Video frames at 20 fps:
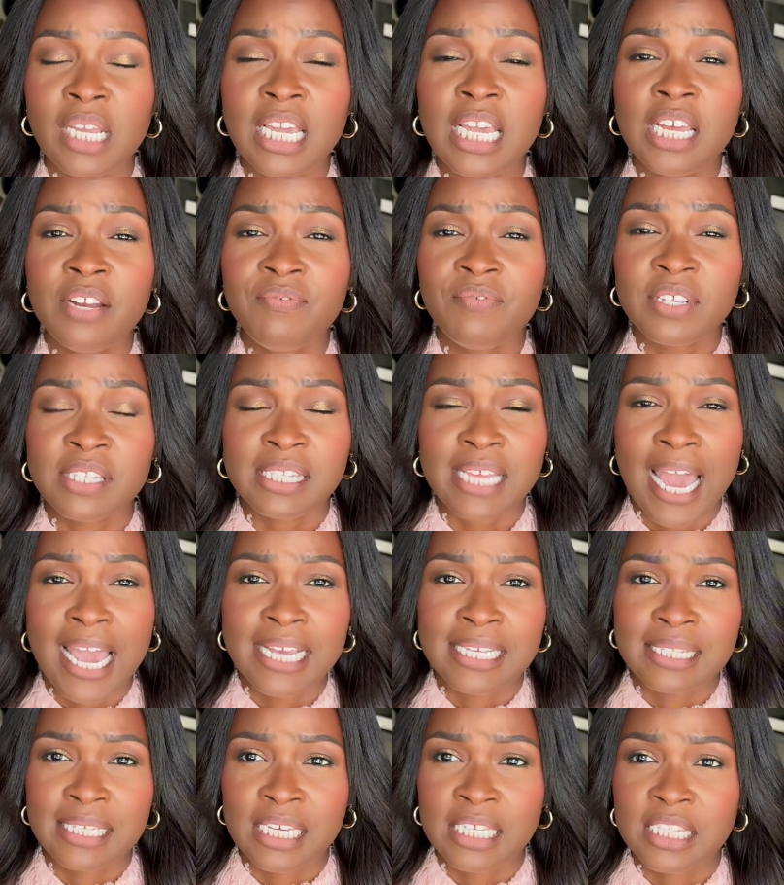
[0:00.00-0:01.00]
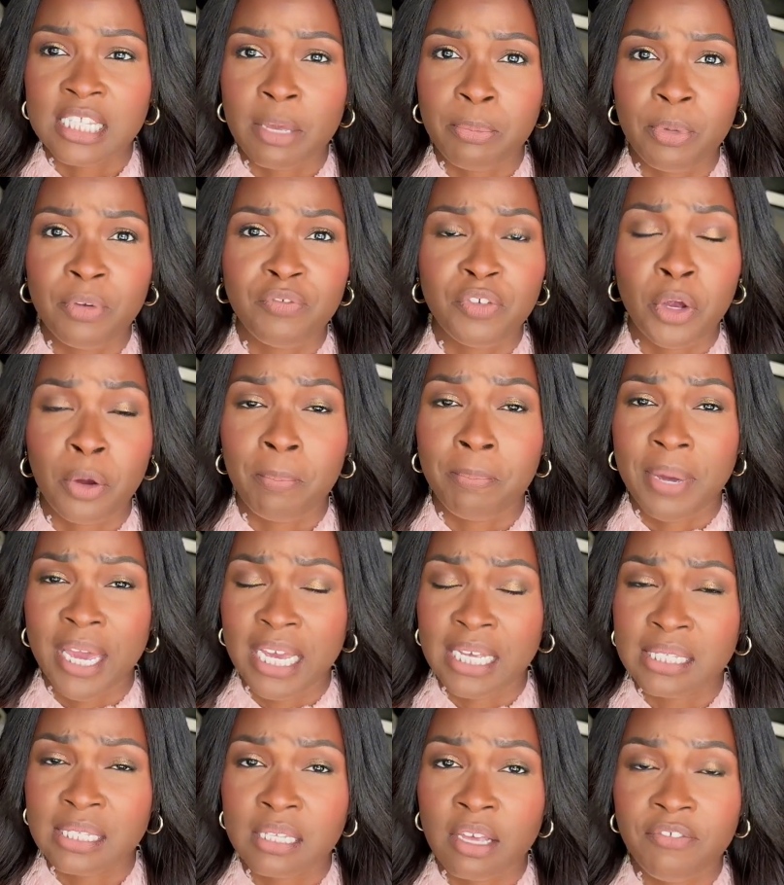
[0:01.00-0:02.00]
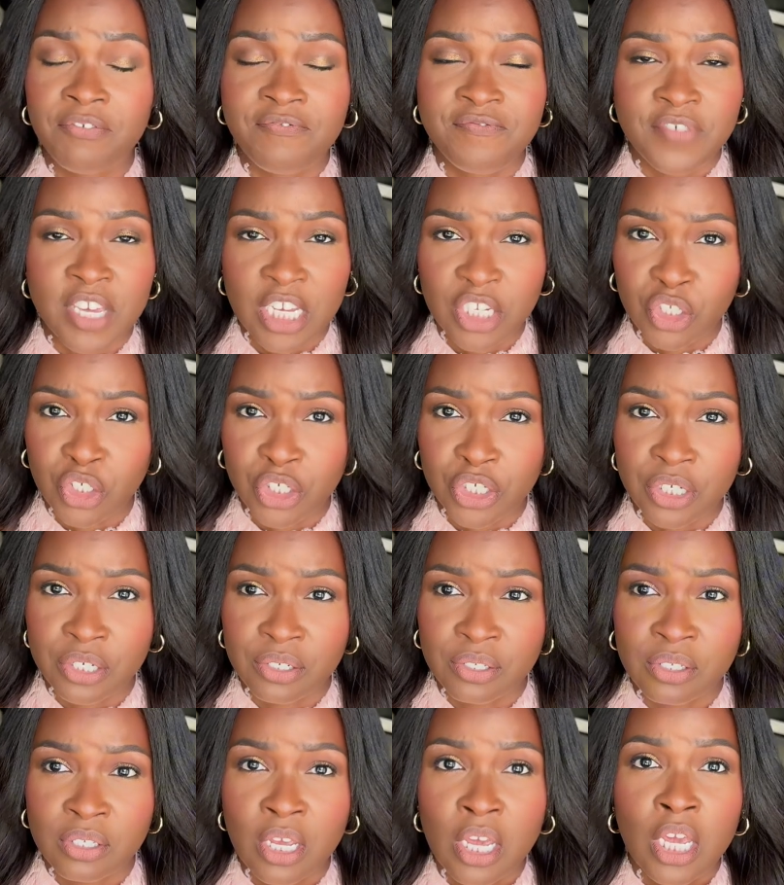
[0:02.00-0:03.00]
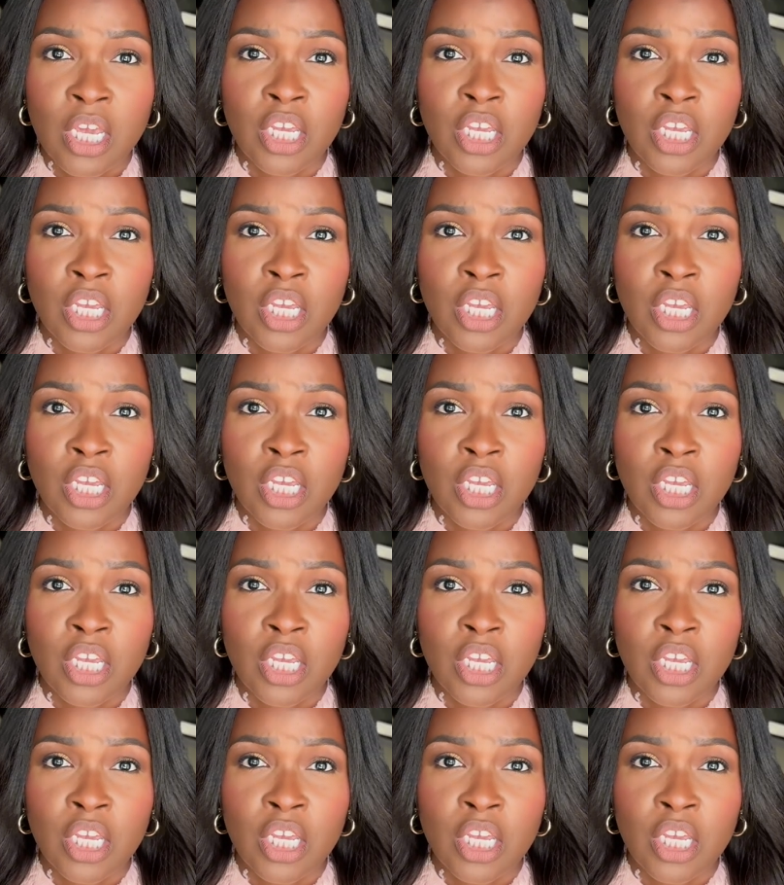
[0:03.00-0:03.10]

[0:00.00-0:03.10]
emphasizing some of your best features.